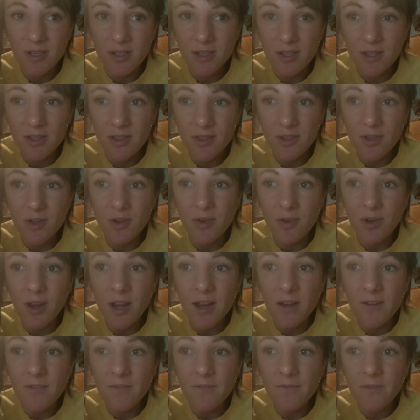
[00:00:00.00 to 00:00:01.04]
the grain
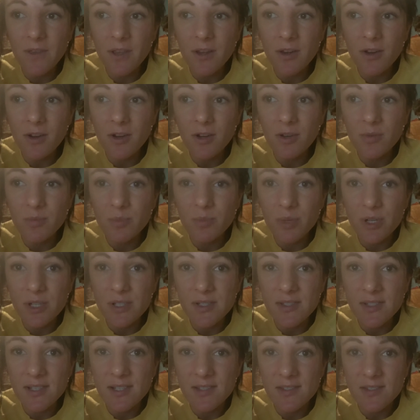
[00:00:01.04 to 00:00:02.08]
of fear
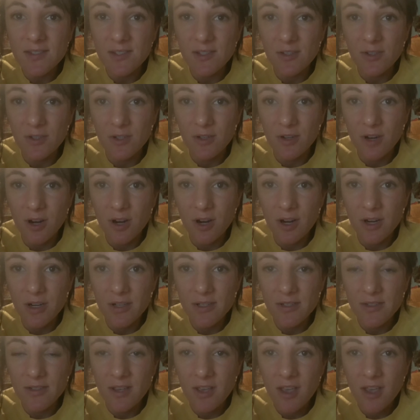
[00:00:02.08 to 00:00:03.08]
persists in her heart.